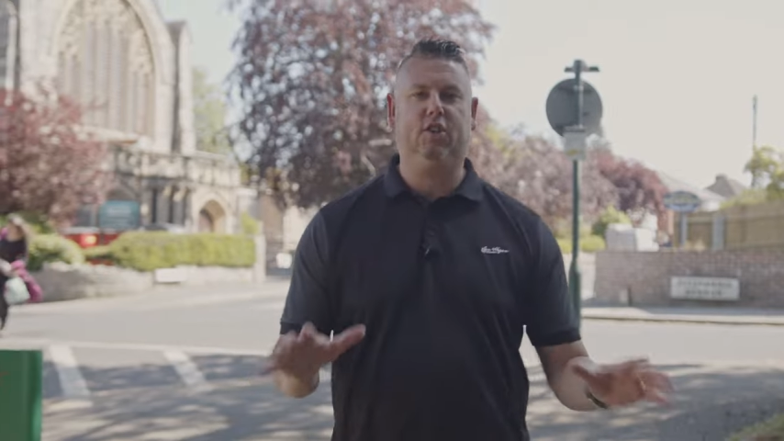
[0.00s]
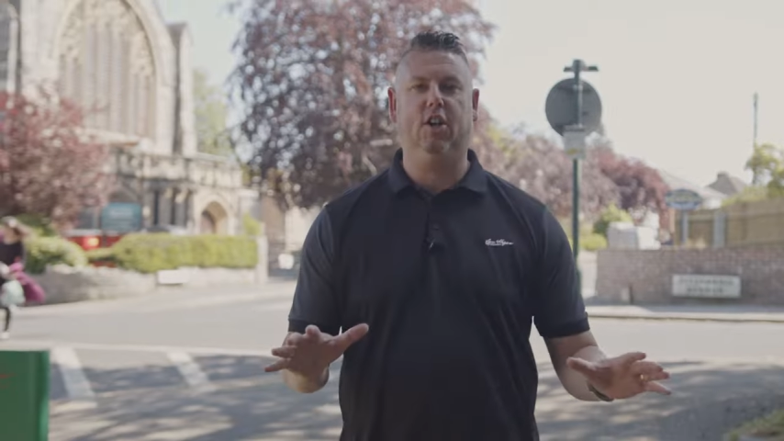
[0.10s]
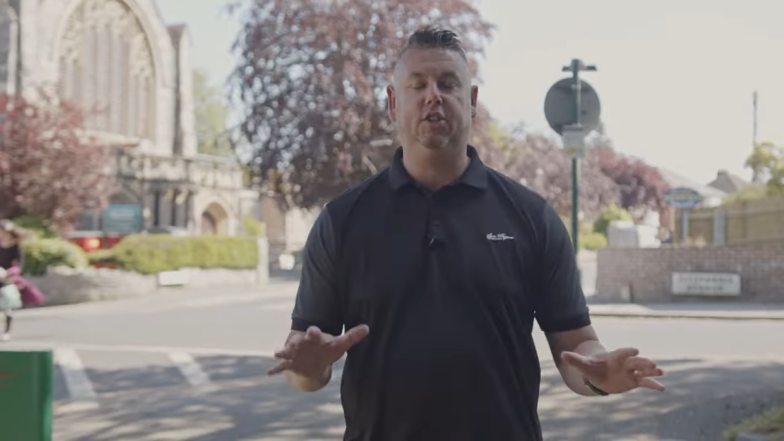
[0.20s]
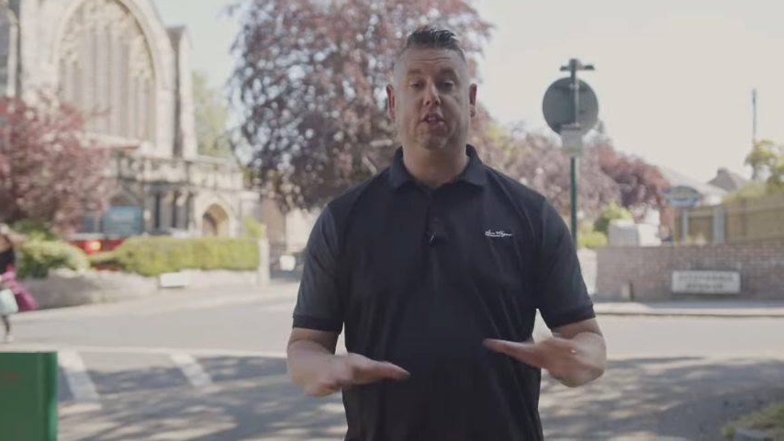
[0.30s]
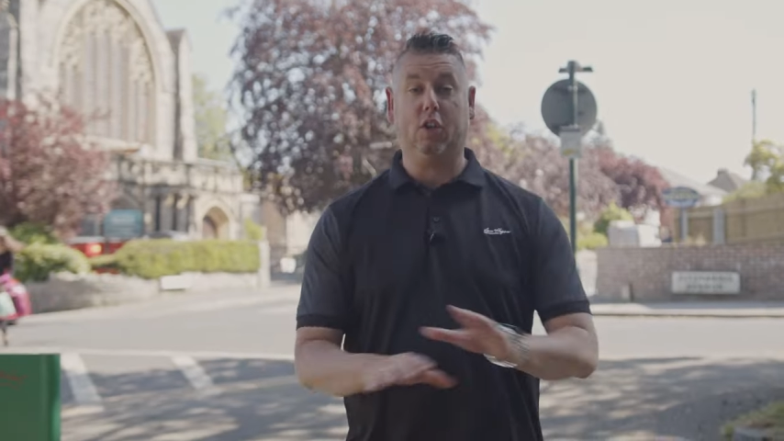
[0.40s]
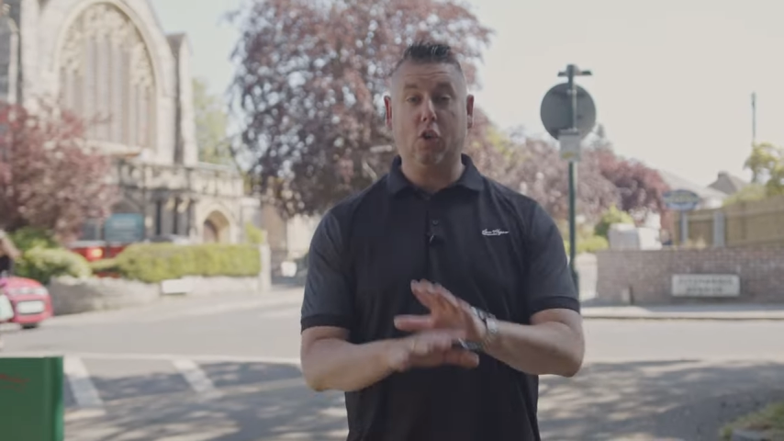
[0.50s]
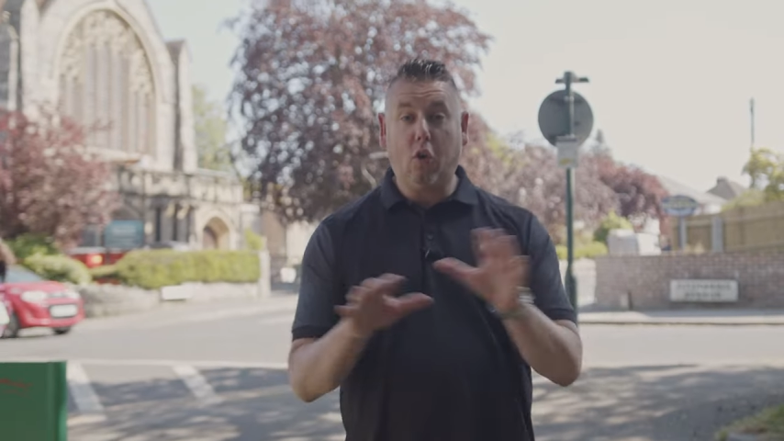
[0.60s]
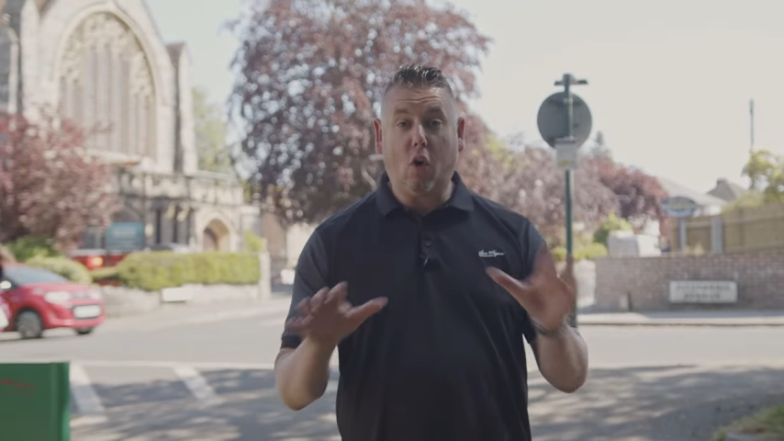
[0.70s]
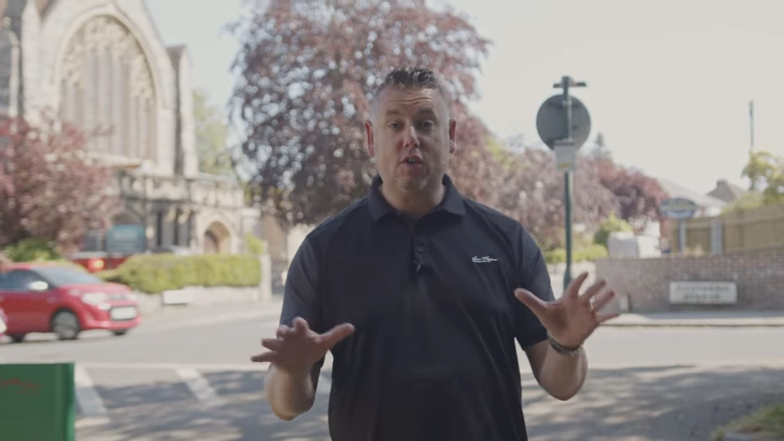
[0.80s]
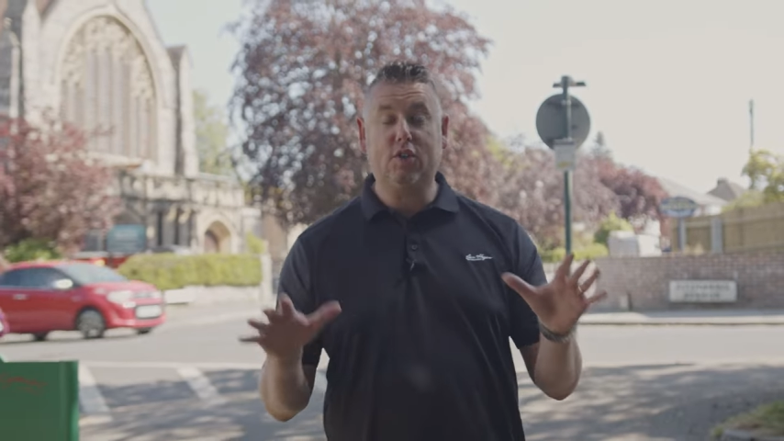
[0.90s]
churches
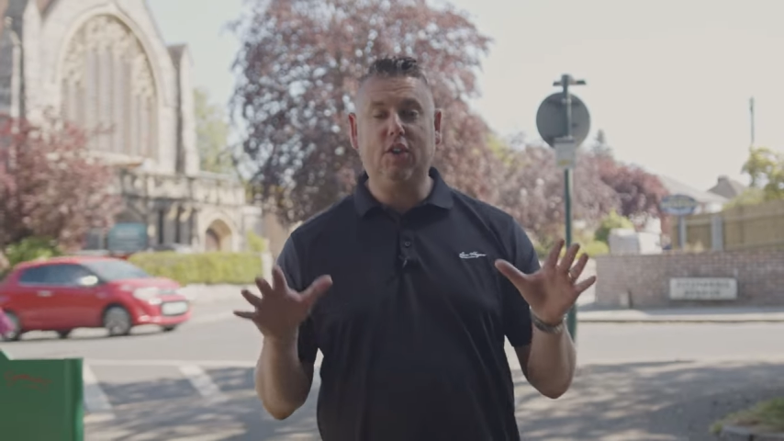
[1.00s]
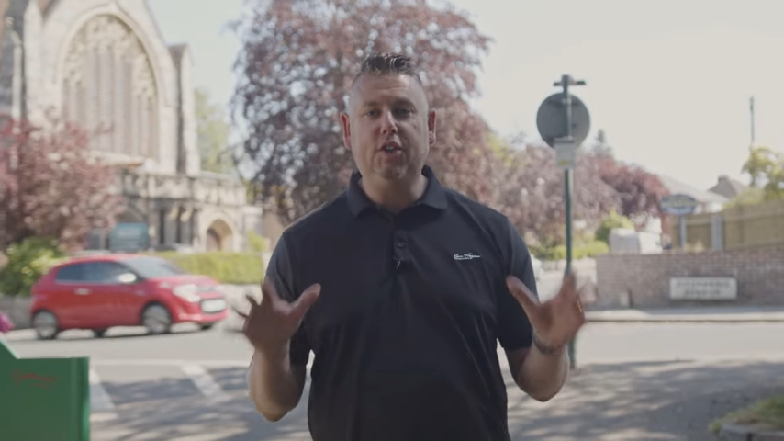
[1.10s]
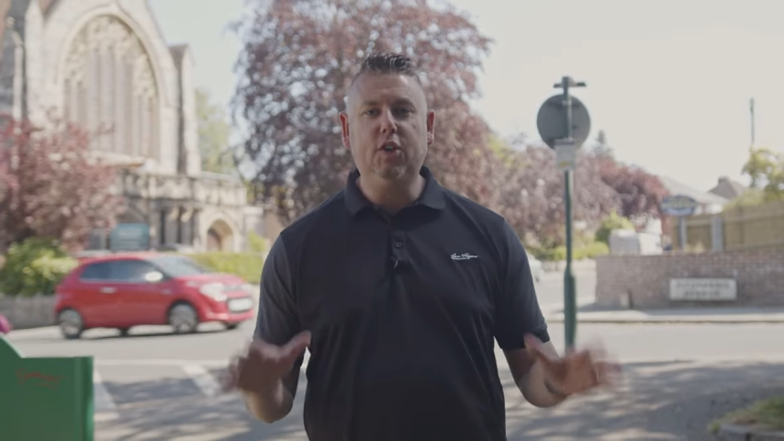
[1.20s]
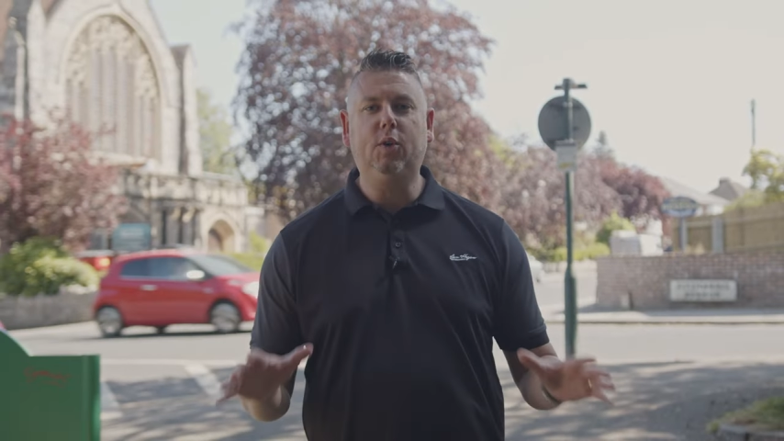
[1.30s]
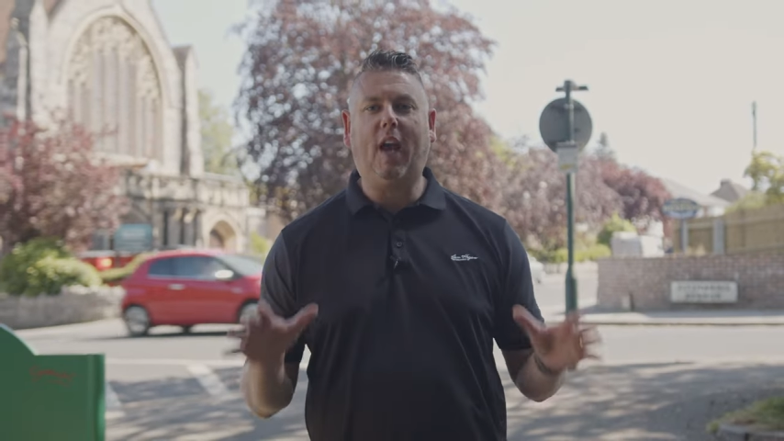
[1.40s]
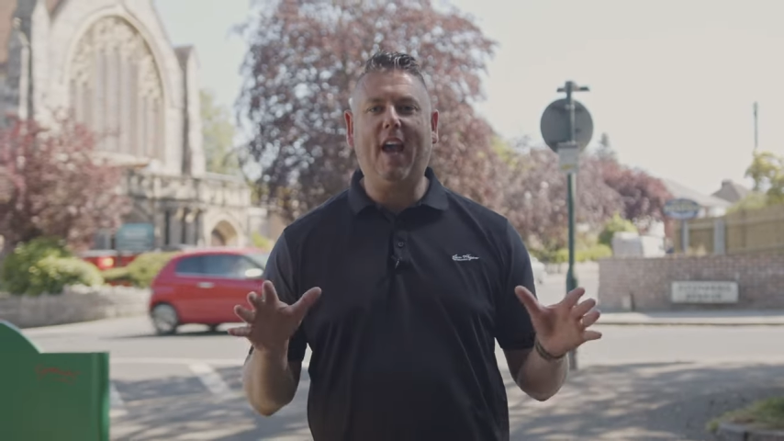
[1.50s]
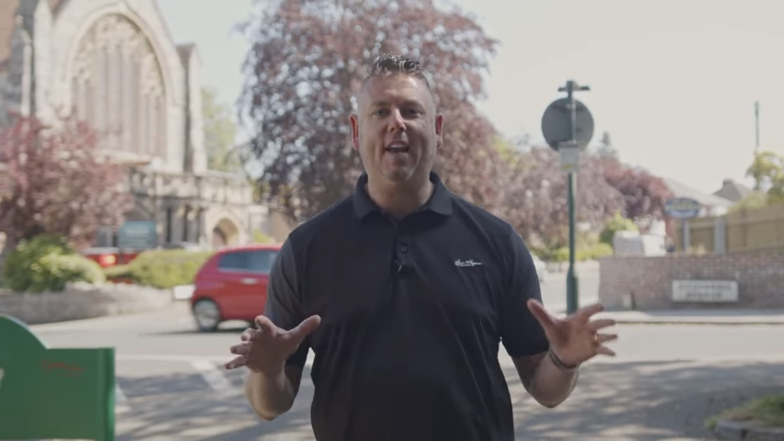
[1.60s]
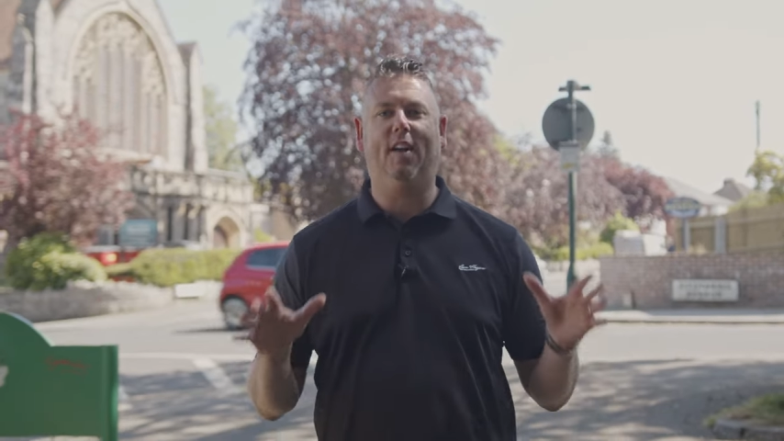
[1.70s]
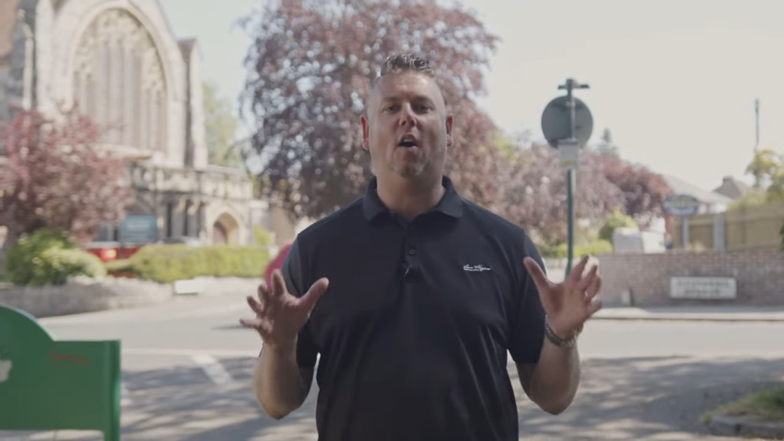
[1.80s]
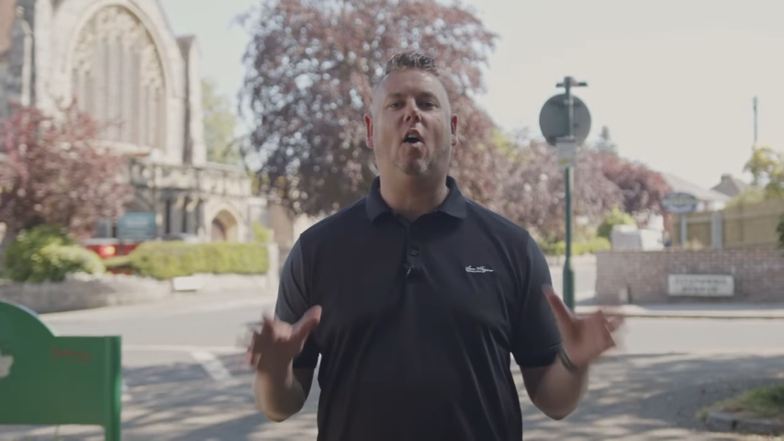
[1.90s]
across the
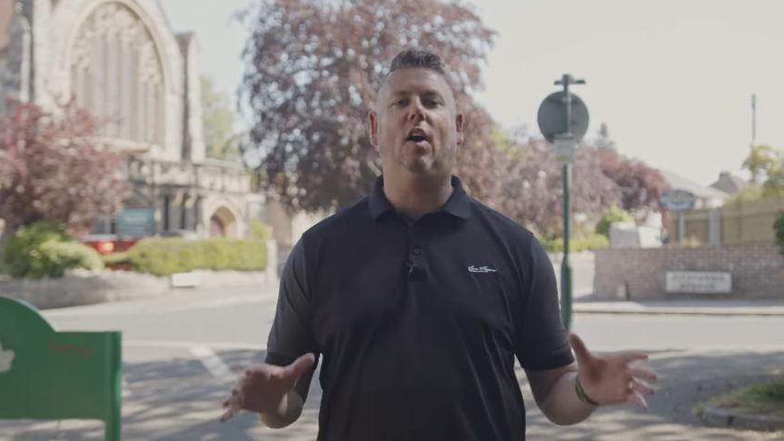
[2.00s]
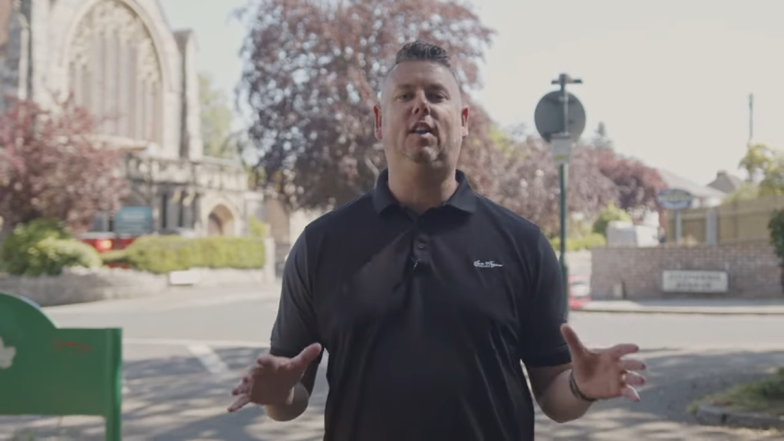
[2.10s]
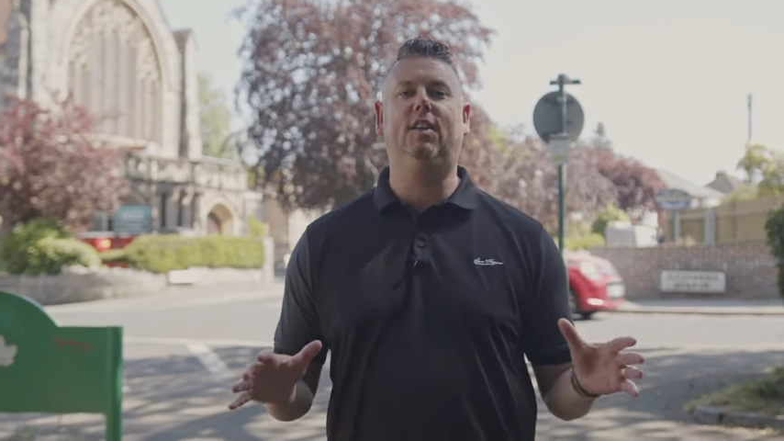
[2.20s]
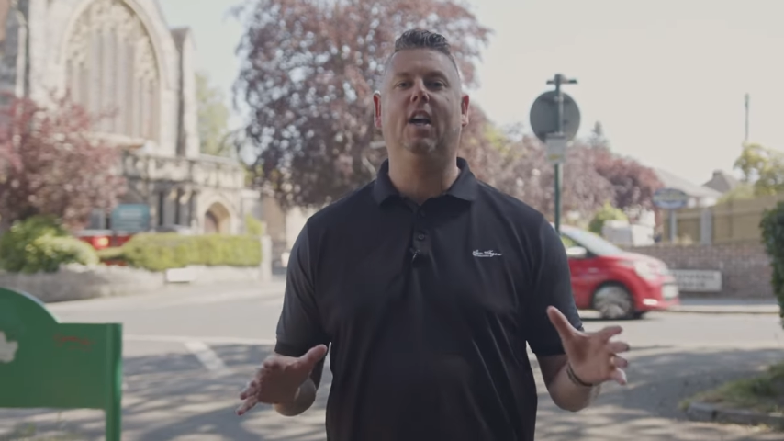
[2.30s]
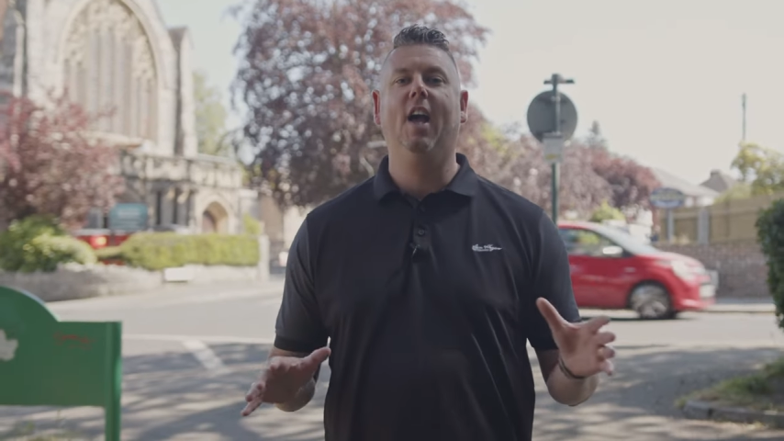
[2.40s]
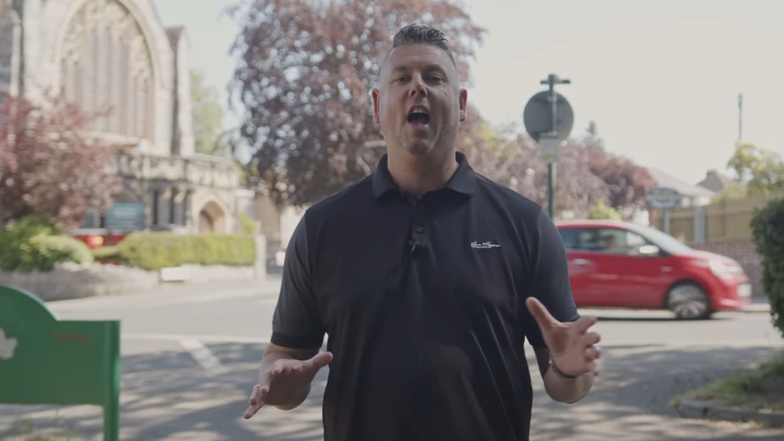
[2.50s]
UK and Ireland